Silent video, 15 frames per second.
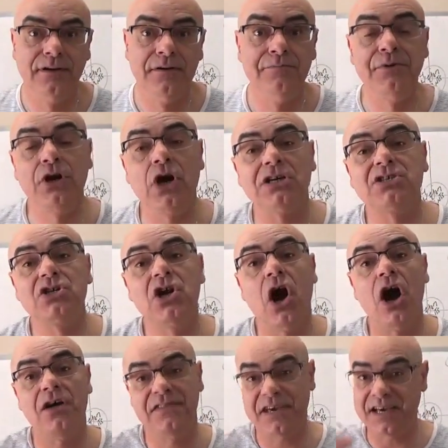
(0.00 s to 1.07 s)
Because
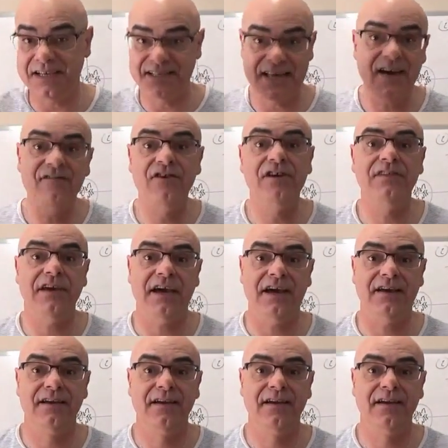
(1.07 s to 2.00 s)
God is everything.